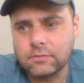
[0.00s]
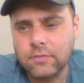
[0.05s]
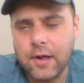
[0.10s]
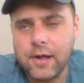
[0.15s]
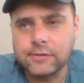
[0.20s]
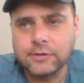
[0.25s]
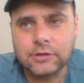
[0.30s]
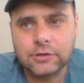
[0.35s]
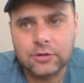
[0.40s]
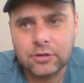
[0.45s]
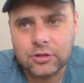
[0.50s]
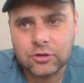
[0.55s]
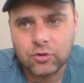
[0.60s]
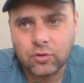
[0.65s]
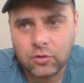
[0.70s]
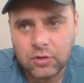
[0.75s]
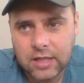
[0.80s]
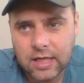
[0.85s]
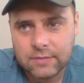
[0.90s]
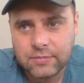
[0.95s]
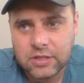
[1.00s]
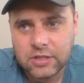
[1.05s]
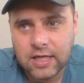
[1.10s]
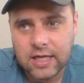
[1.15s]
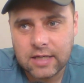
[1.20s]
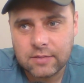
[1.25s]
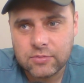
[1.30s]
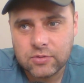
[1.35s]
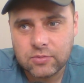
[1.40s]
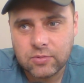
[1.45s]
yeah, there's all types of
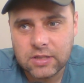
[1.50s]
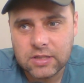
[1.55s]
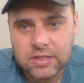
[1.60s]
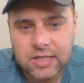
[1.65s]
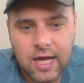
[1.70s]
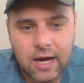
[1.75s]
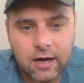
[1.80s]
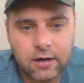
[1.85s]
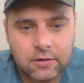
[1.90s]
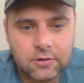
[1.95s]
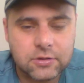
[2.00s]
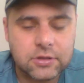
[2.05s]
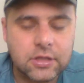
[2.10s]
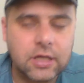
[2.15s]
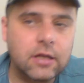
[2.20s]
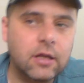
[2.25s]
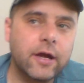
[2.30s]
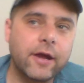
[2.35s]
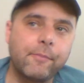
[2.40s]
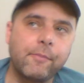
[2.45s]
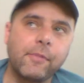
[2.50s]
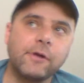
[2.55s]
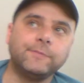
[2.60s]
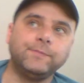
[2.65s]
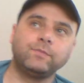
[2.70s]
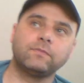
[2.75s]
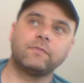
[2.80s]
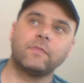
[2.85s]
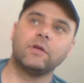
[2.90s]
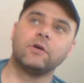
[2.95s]
games where there's characters I like, but
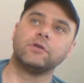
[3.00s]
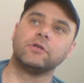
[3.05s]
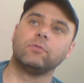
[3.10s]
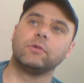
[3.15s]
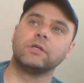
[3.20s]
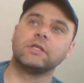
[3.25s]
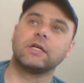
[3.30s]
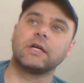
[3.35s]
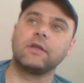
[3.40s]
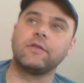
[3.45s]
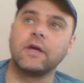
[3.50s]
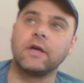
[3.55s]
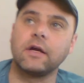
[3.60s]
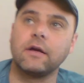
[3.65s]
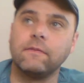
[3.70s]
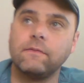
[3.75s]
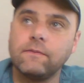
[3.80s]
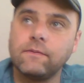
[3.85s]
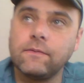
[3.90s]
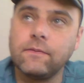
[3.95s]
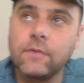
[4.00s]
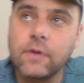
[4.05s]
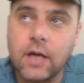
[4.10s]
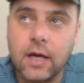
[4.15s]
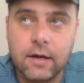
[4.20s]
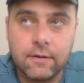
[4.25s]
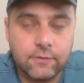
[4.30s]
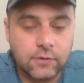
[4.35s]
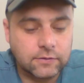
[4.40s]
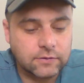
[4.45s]
those are the ones I could think of
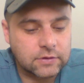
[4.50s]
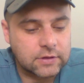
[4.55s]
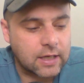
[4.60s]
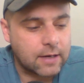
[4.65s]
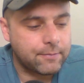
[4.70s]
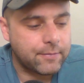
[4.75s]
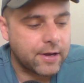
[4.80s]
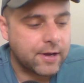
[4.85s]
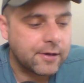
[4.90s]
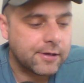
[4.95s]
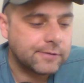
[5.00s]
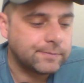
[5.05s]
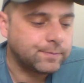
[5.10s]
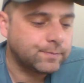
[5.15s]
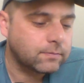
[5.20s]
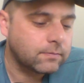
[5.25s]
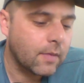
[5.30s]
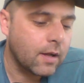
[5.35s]
kind of off the top of my head.